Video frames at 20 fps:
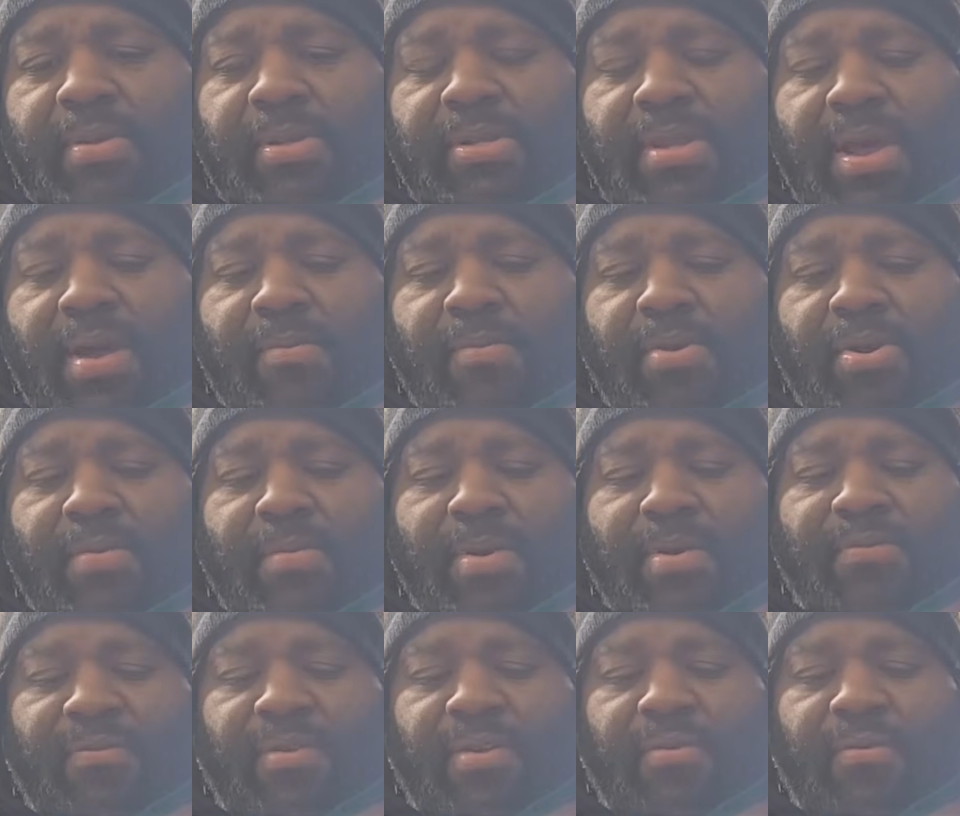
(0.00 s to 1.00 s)
It's not one of
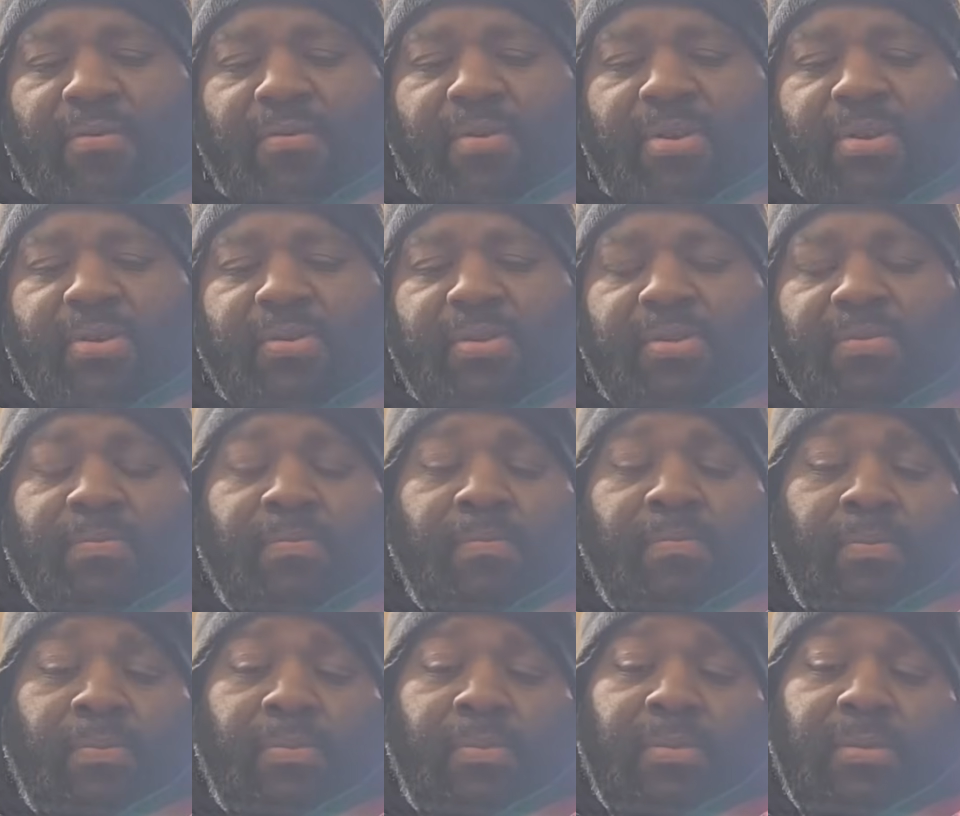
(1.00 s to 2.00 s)
my favorite reels.
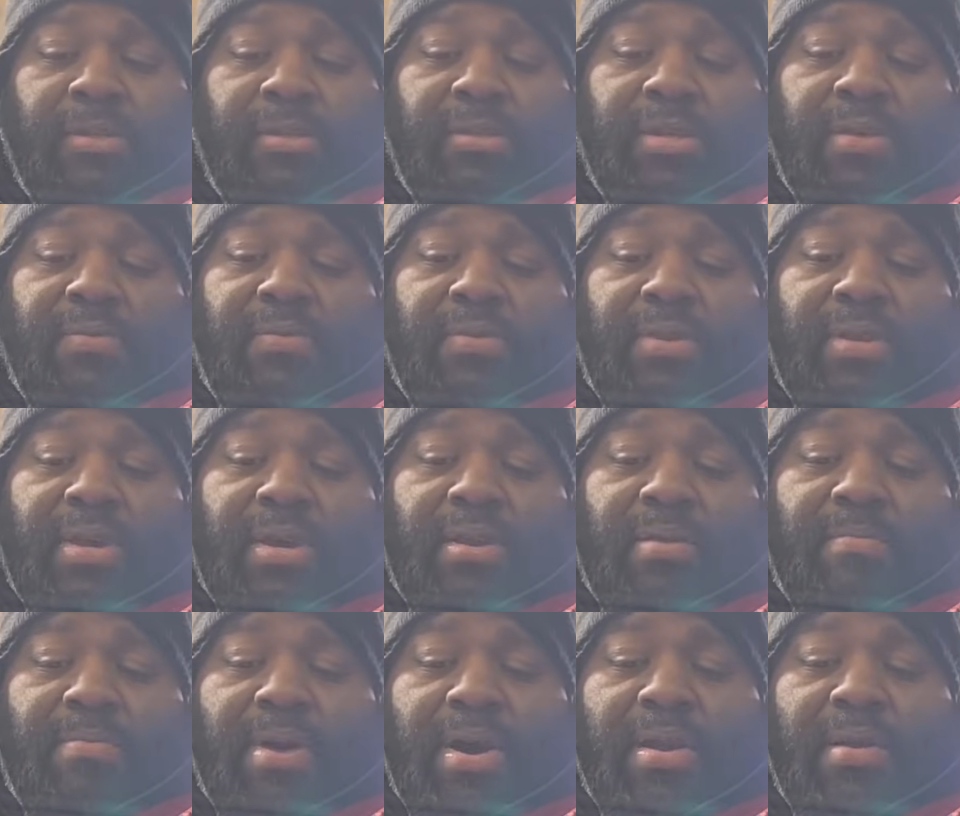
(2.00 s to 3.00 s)
It's definitely down the
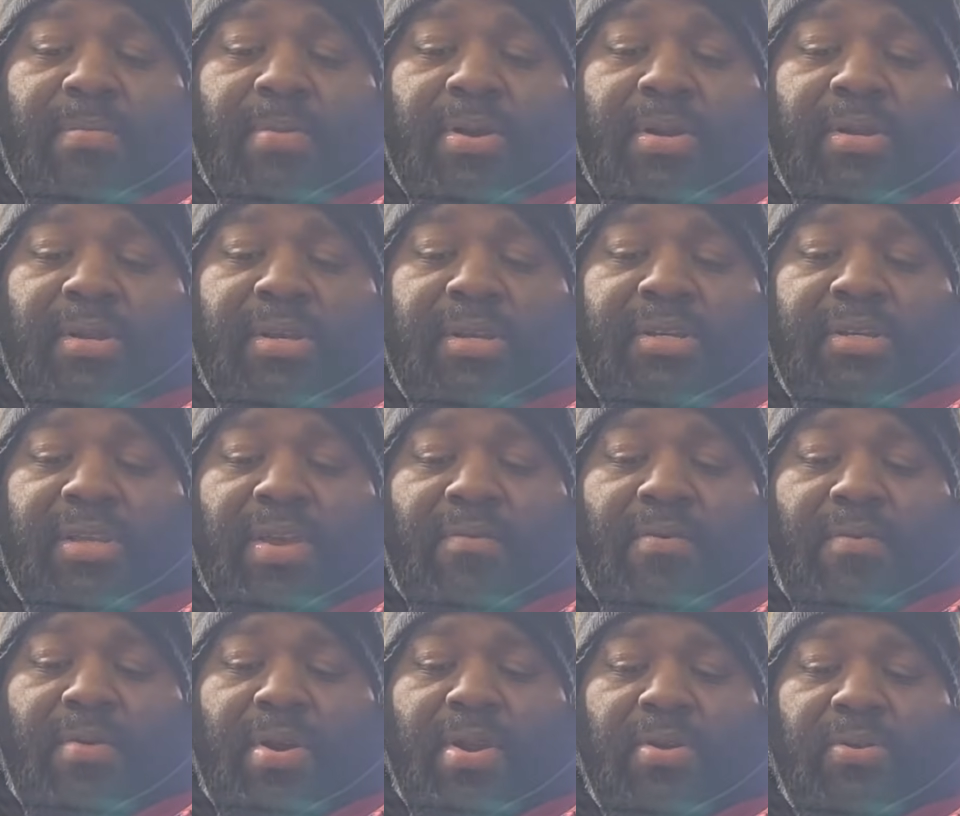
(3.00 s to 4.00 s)
bottom of the list.
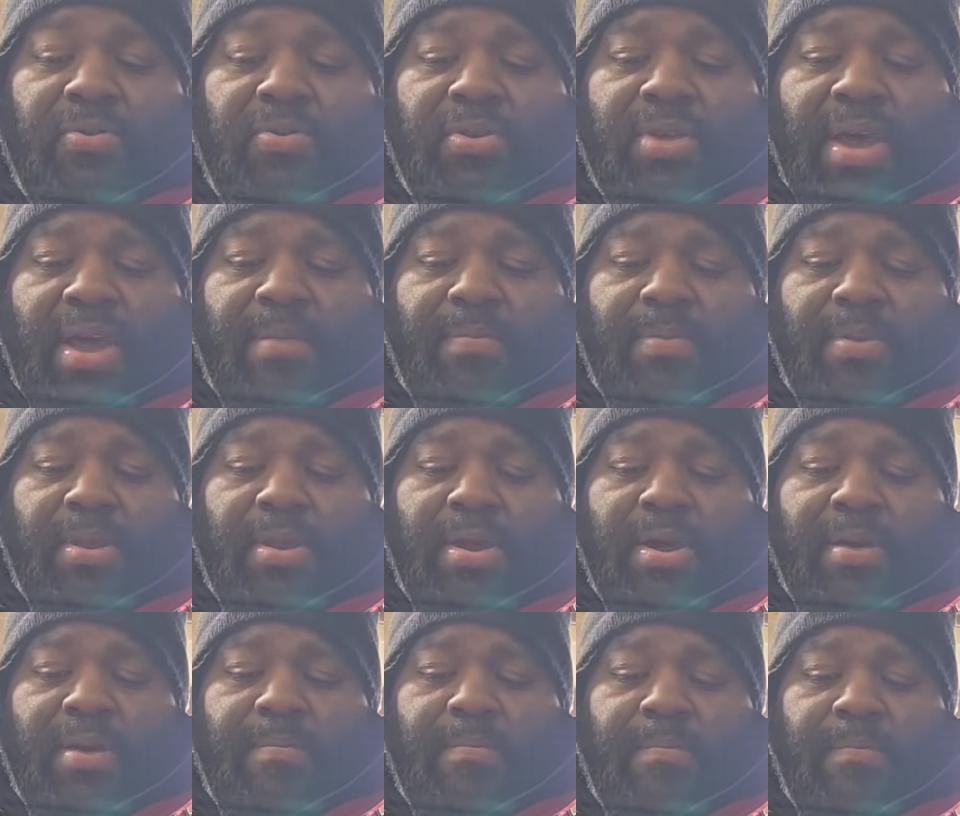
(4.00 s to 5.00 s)
Everyone else was hyping it
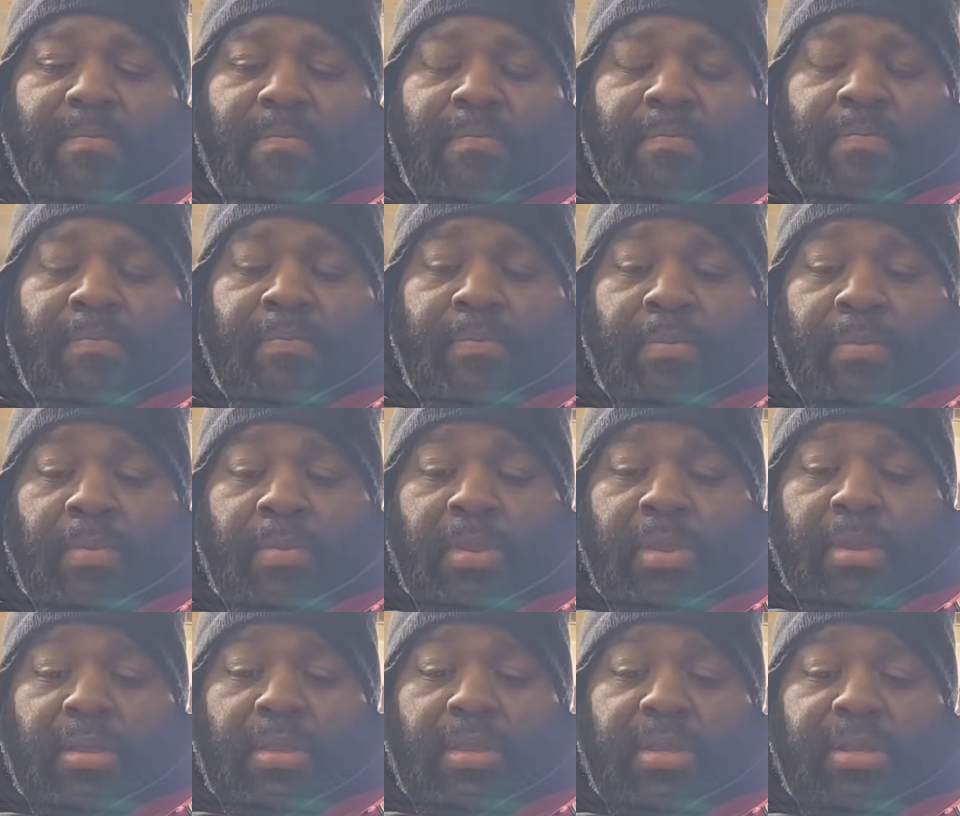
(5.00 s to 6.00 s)
up.
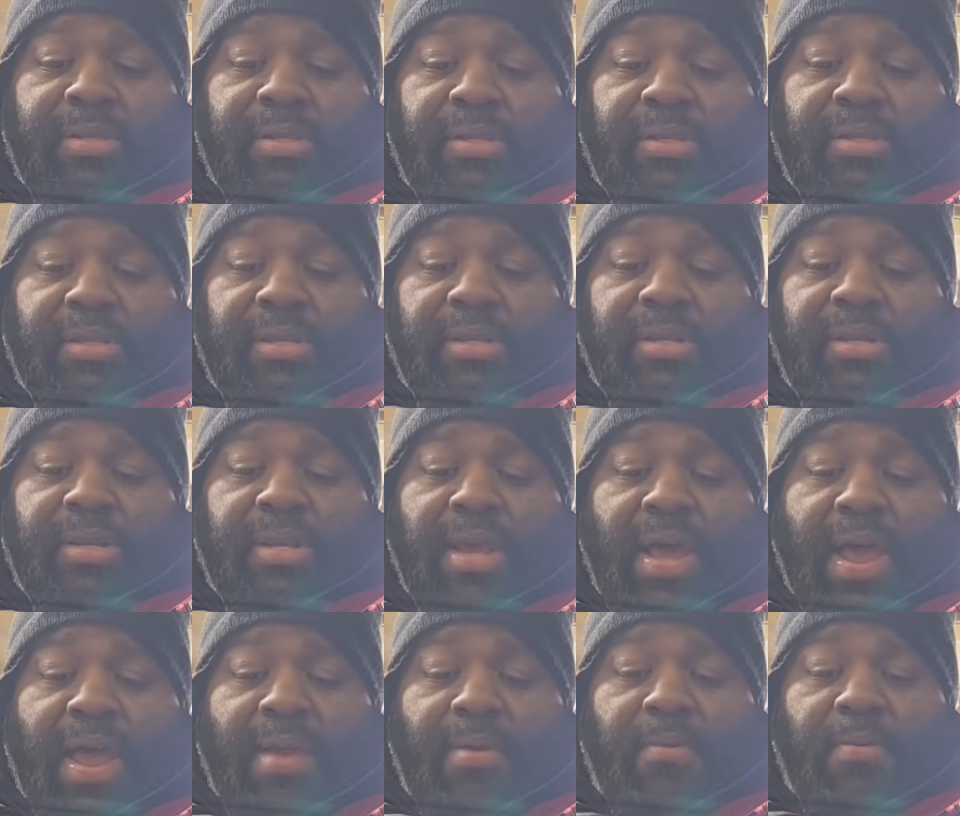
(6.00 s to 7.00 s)
This is the
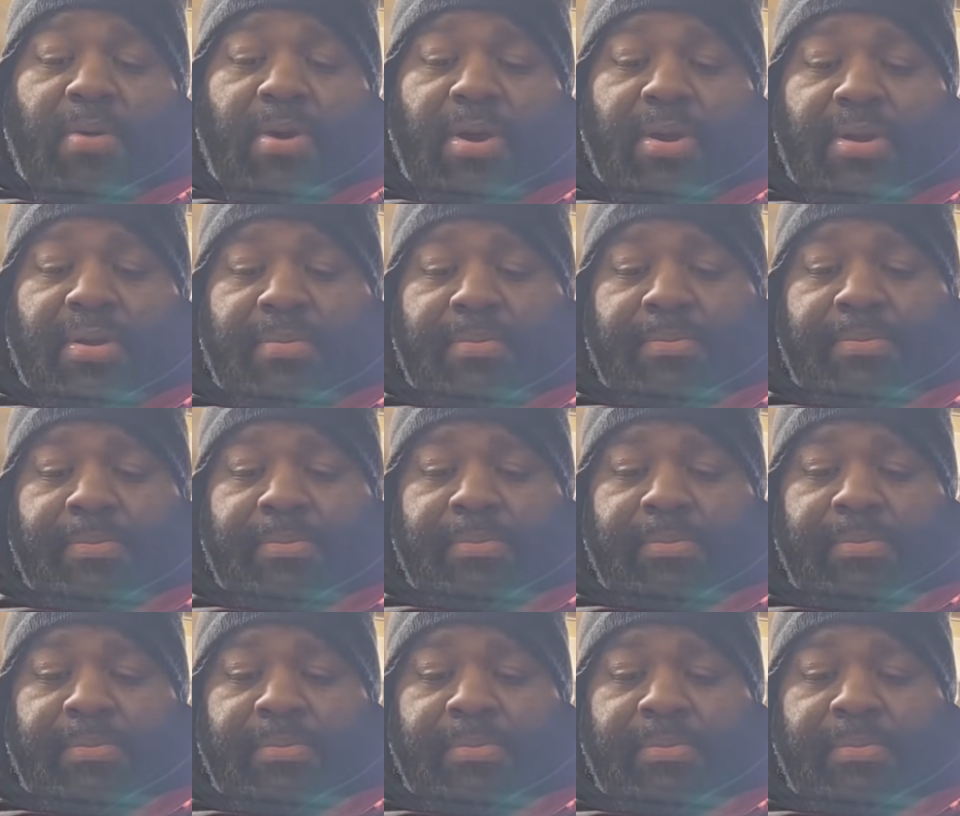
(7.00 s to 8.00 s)
Daiwa.
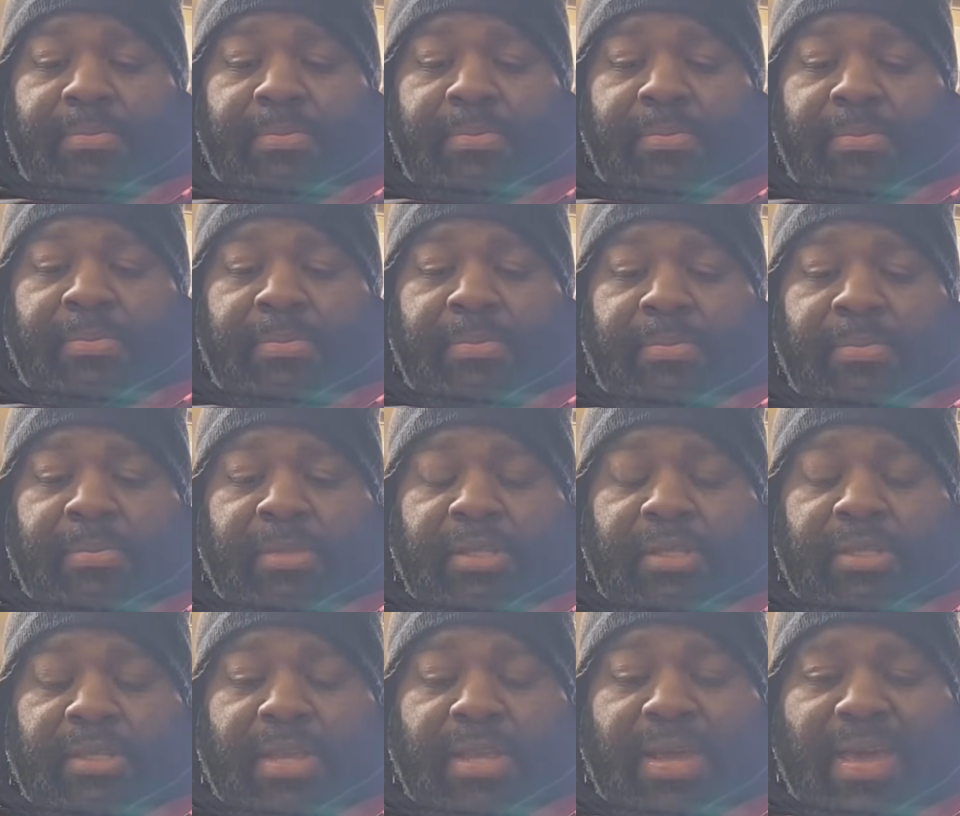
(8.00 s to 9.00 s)

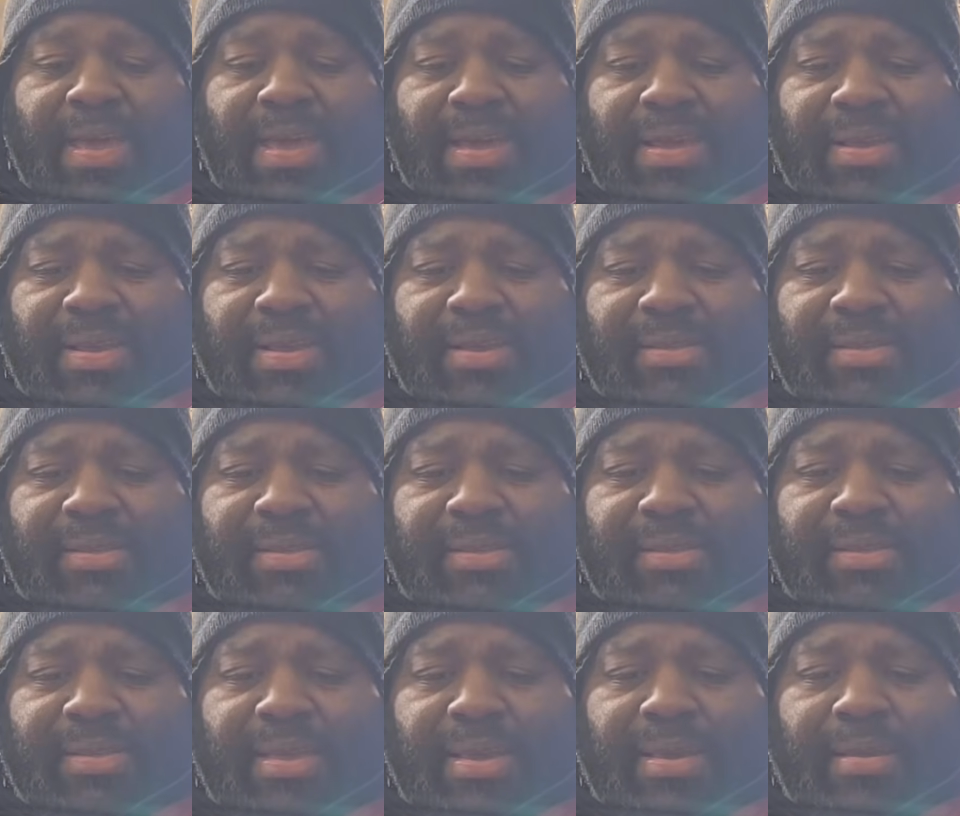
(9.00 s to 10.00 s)
What the heck is this
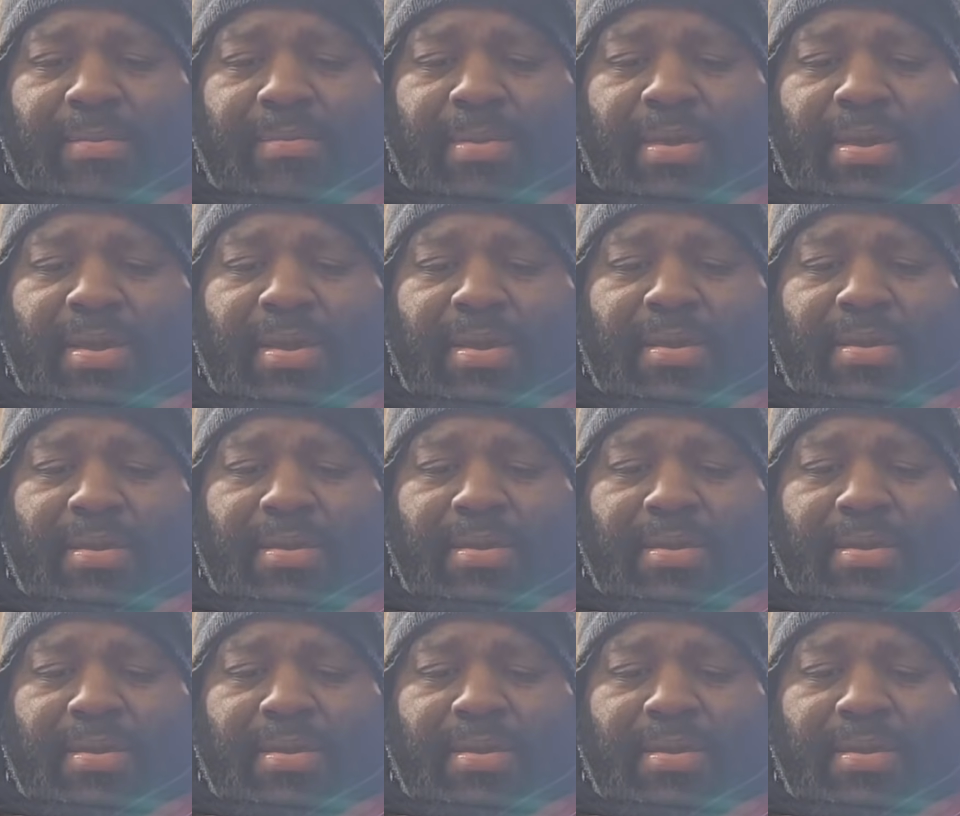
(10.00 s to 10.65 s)
thing, man?